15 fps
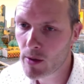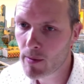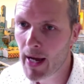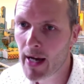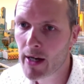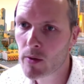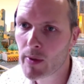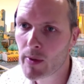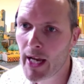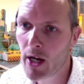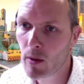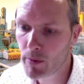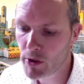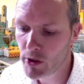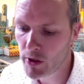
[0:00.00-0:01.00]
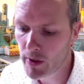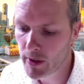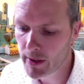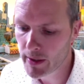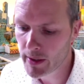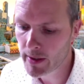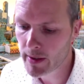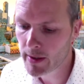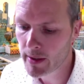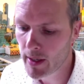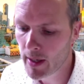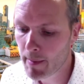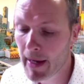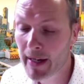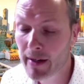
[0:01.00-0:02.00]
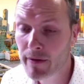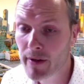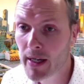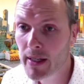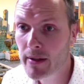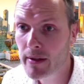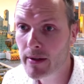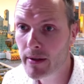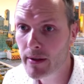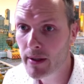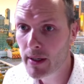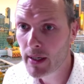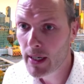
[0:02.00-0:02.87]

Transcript: How do we help students make friends?